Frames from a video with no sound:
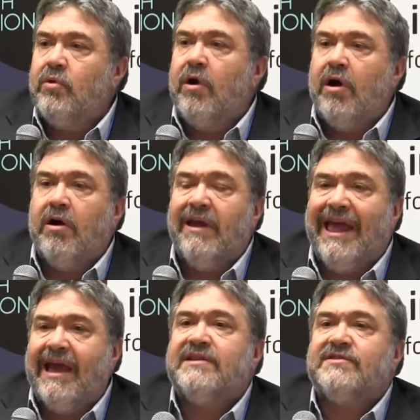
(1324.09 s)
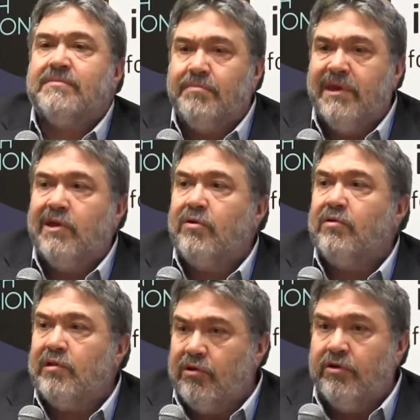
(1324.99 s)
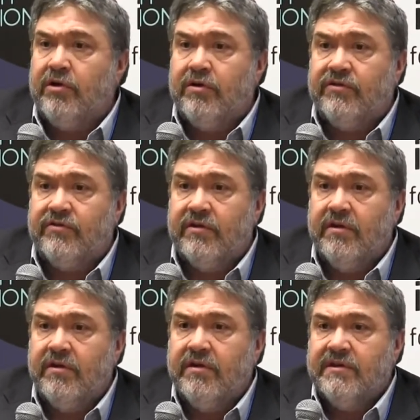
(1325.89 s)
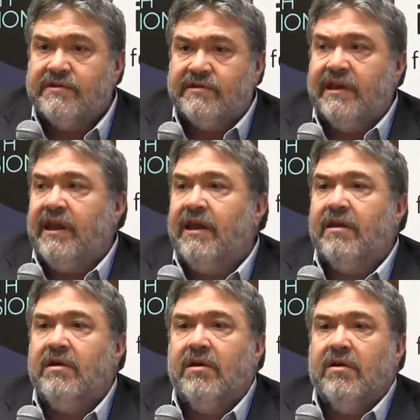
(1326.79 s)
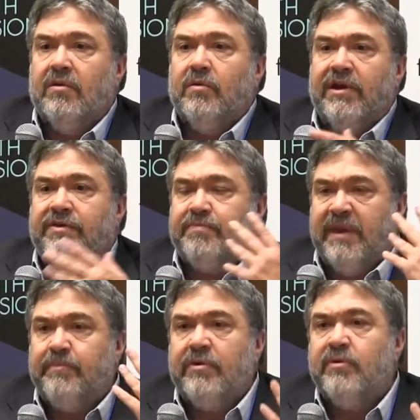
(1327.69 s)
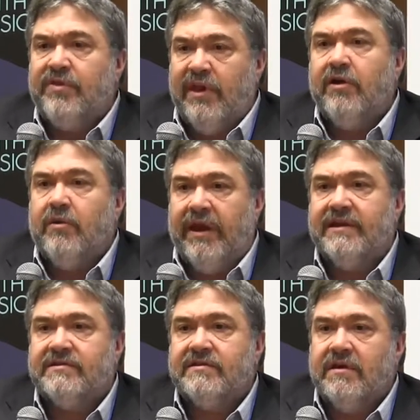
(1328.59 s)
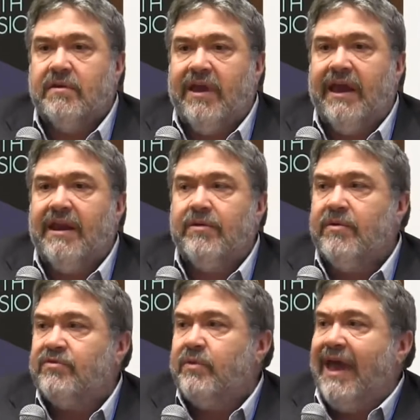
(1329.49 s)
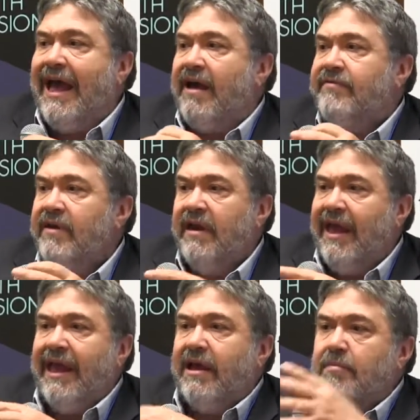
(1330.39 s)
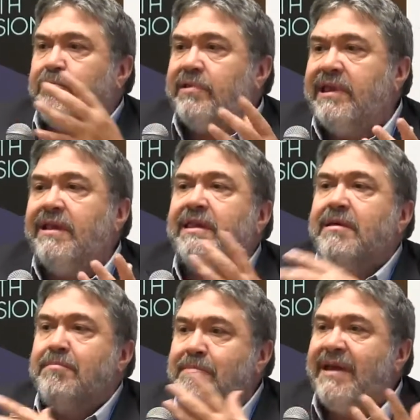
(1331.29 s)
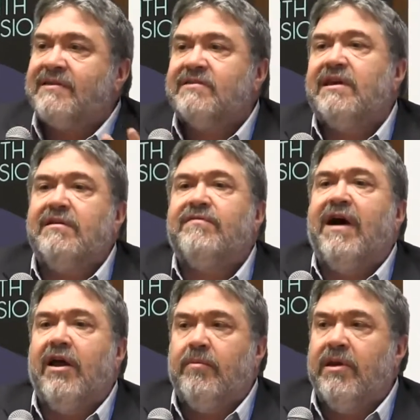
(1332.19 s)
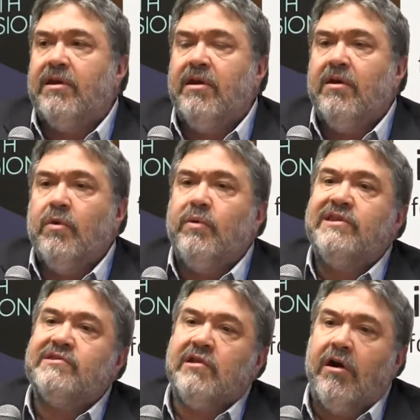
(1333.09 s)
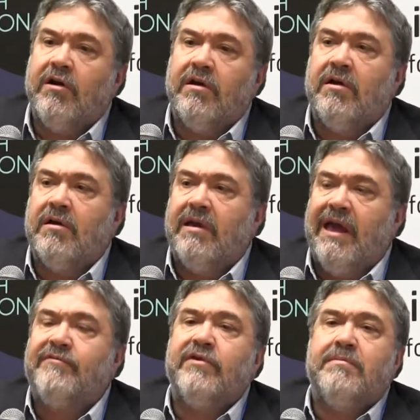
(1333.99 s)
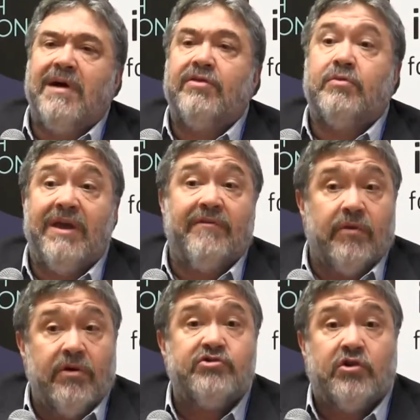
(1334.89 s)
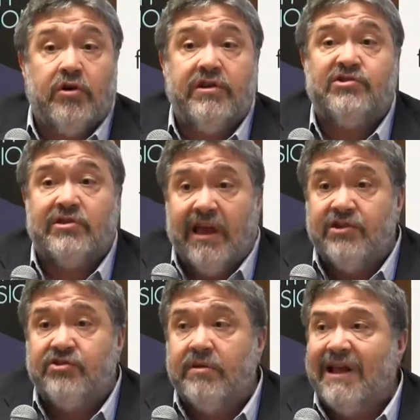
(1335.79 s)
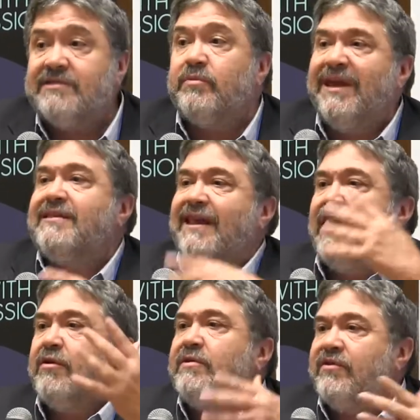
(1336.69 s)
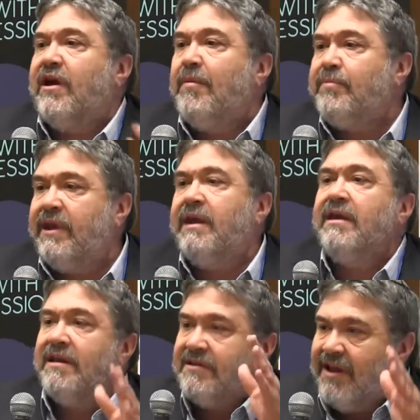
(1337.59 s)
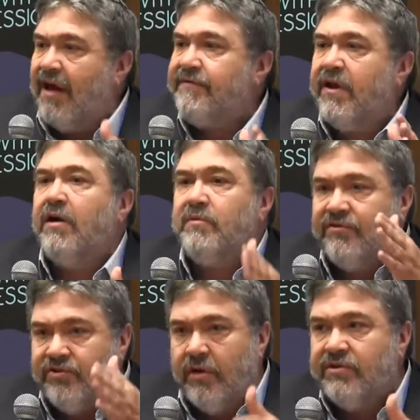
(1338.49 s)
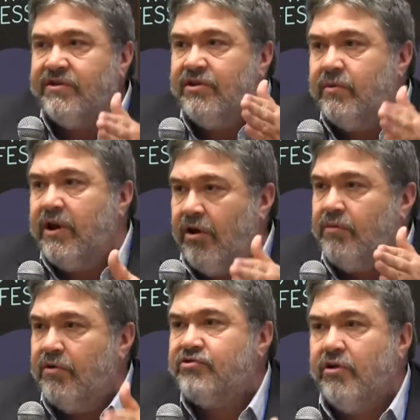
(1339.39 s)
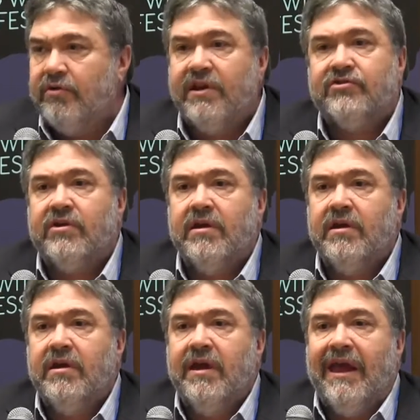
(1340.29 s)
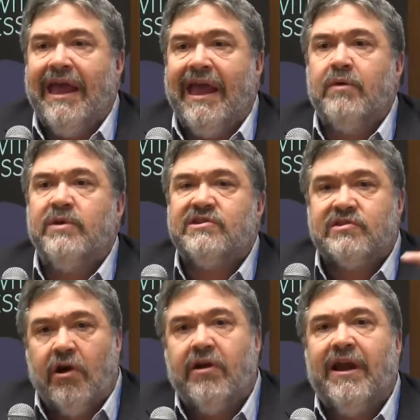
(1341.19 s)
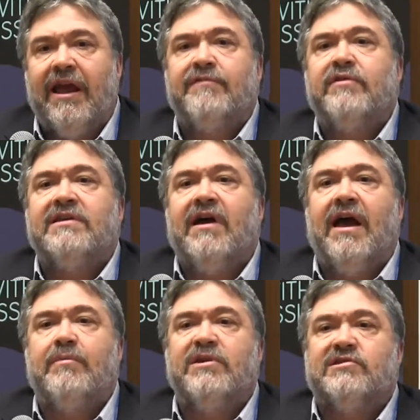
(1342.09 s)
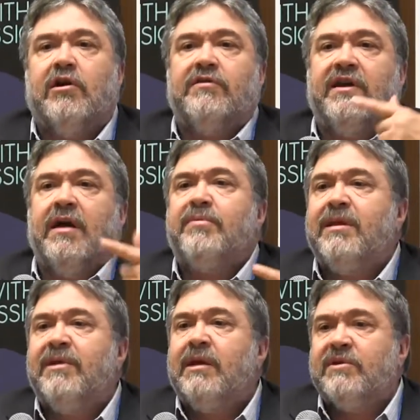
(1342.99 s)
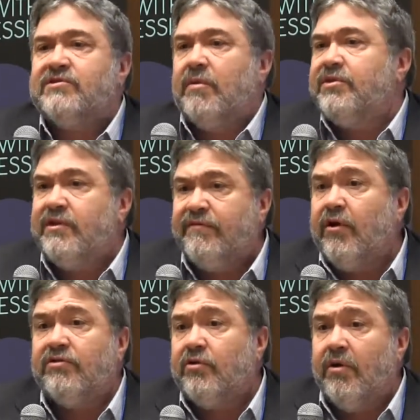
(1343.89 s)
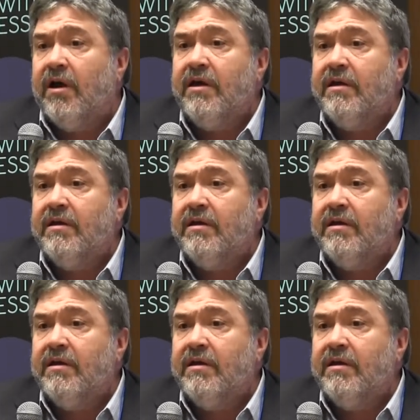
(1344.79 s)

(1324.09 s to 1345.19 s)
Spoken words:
who are ex-near learners sitting with people with earrings. Okay, in other words, we have a completely mixed environment. We start every month. We have a Rosh Chodesh luncheon. That's when we get together as a company. Dafka, we chose to do it on Rosh Chodesh. And we start, every time we start the company meeting, we start with the Devar Torah.